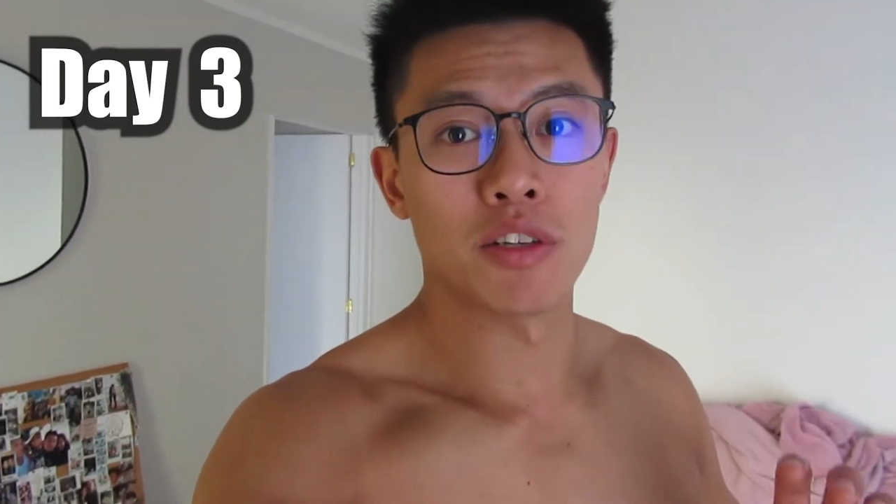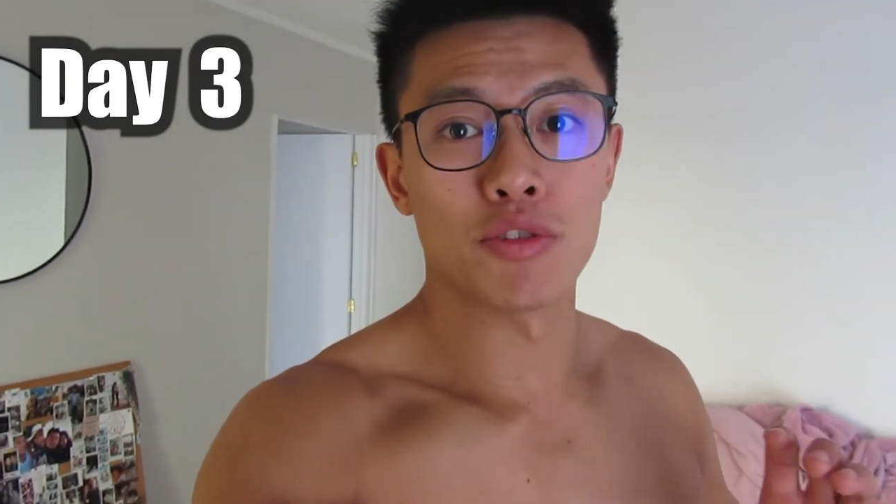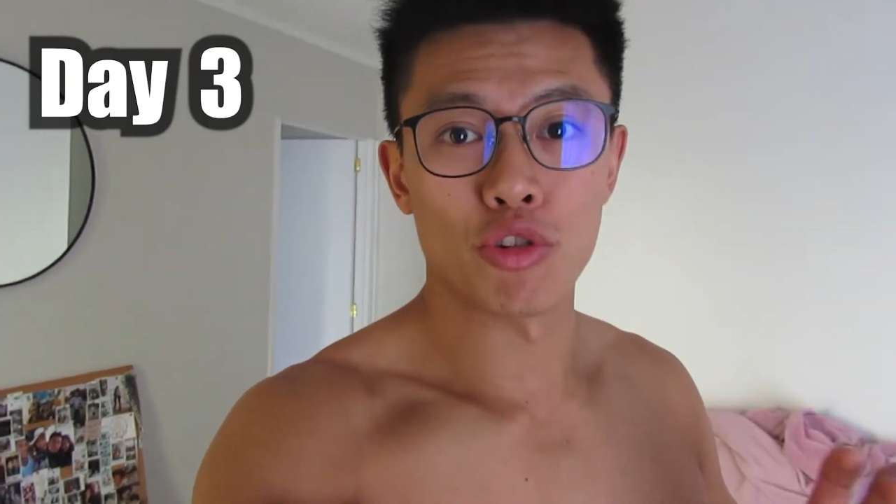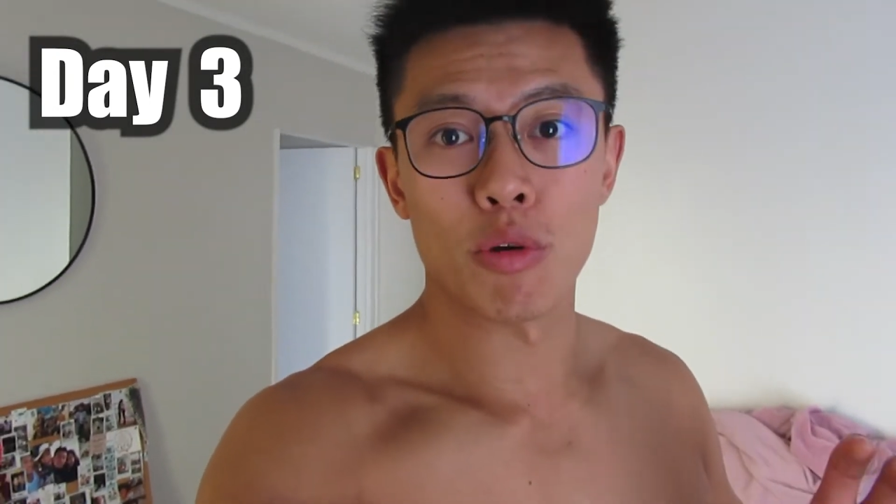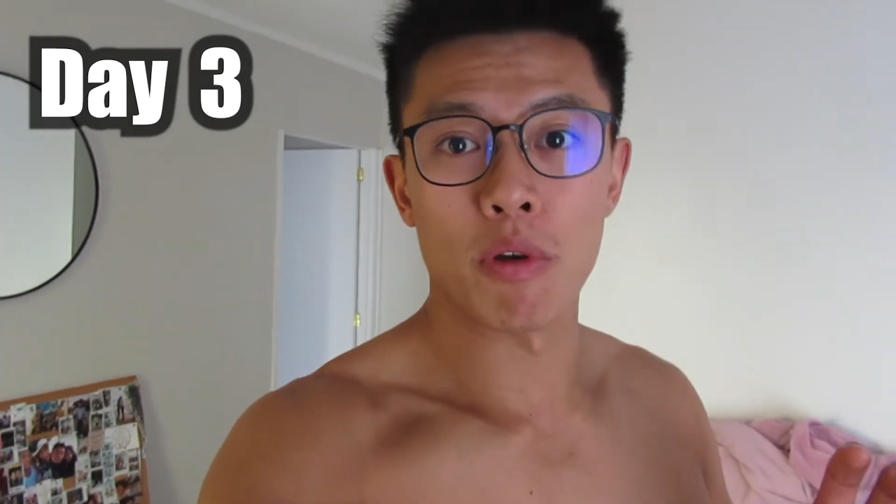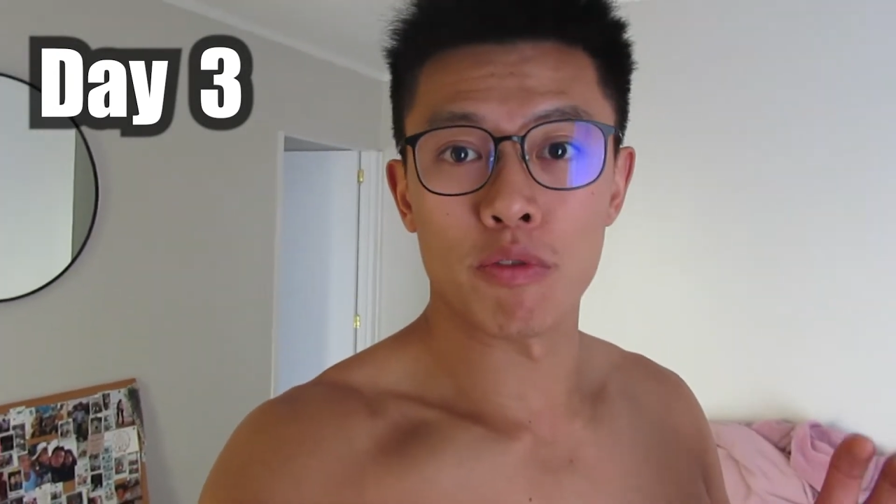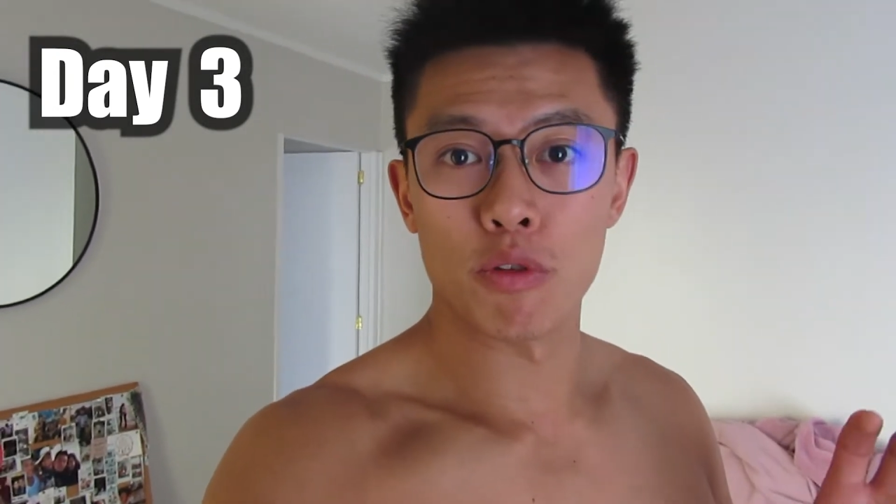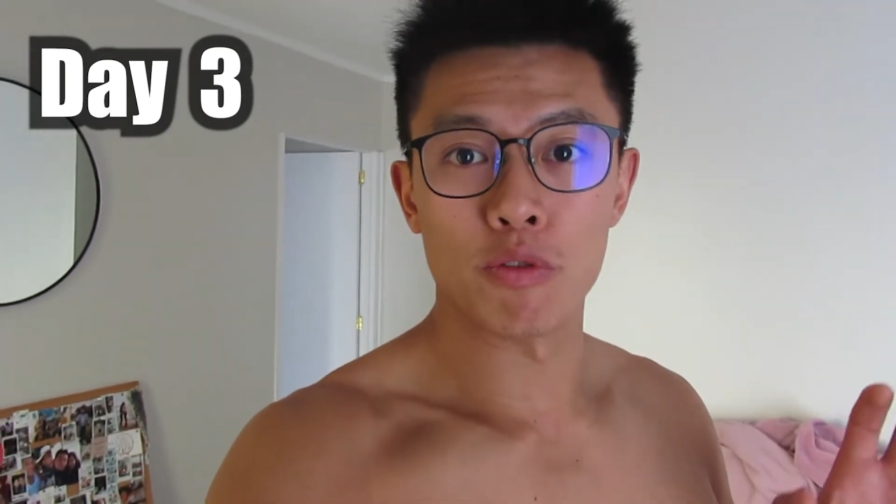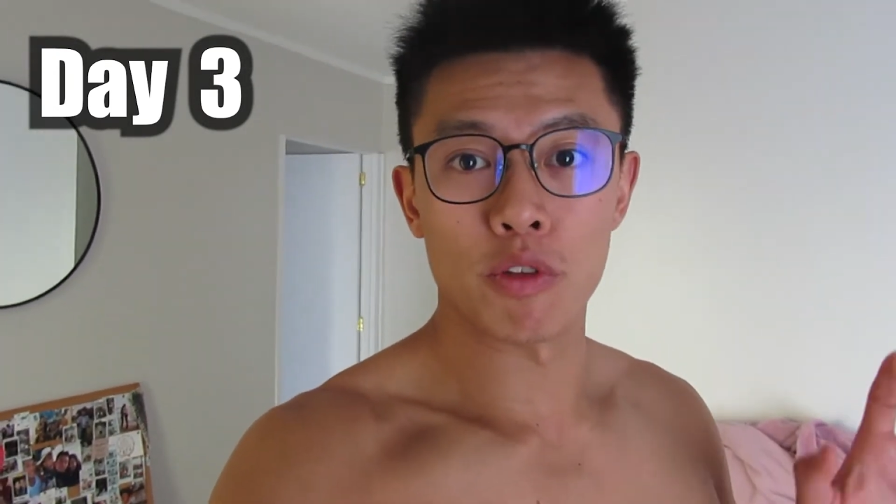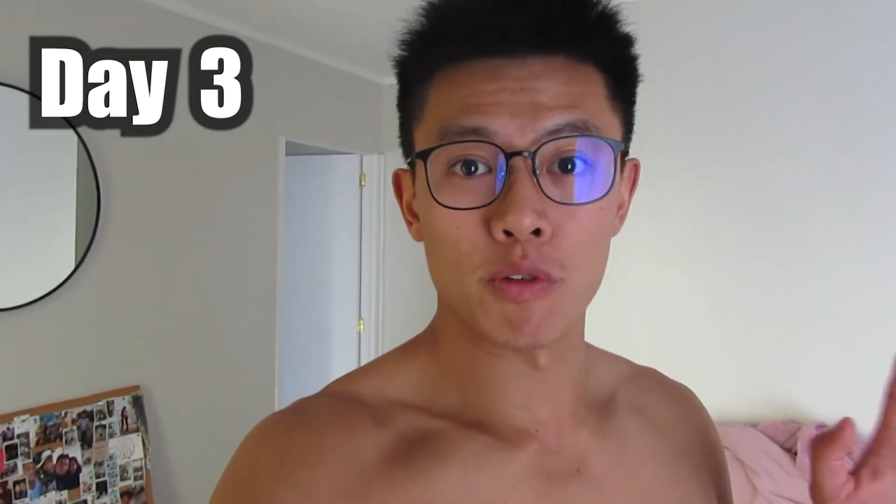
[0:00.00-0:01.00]
enjoy my
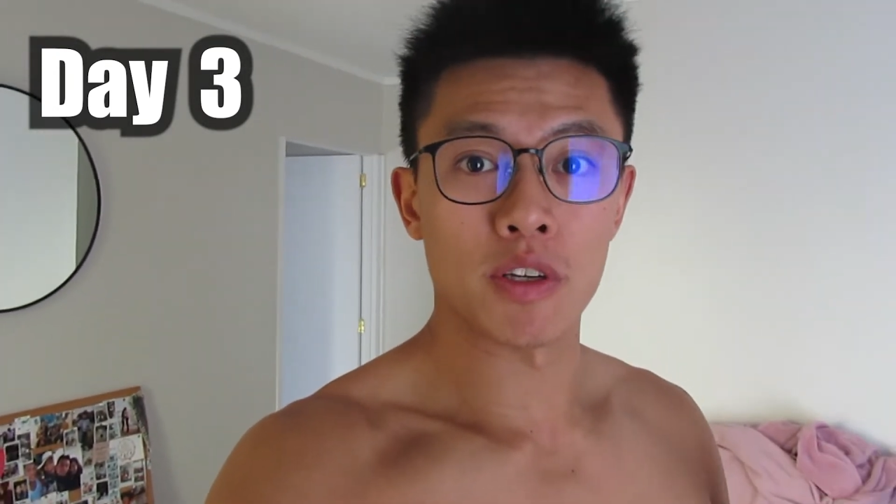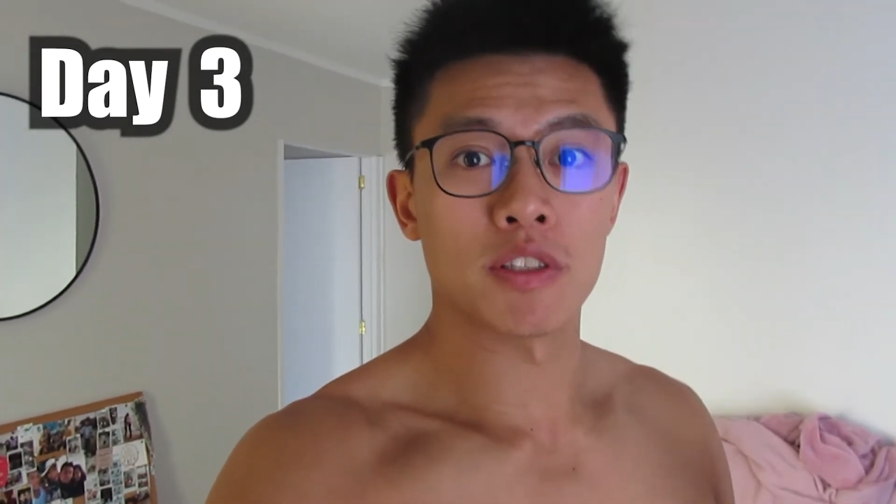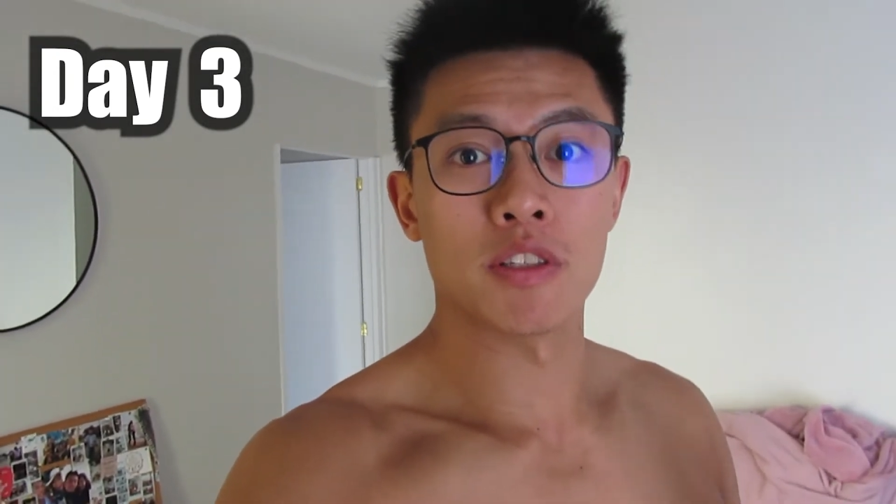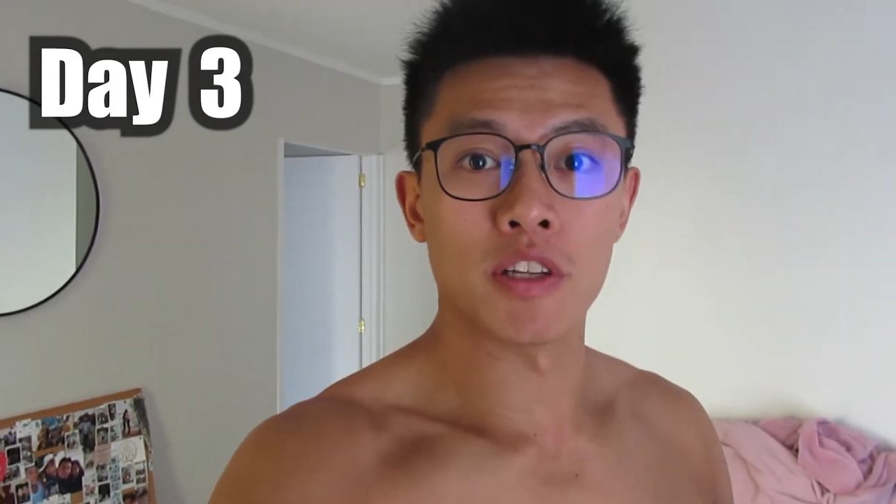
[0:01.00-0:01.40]
food for the rest of the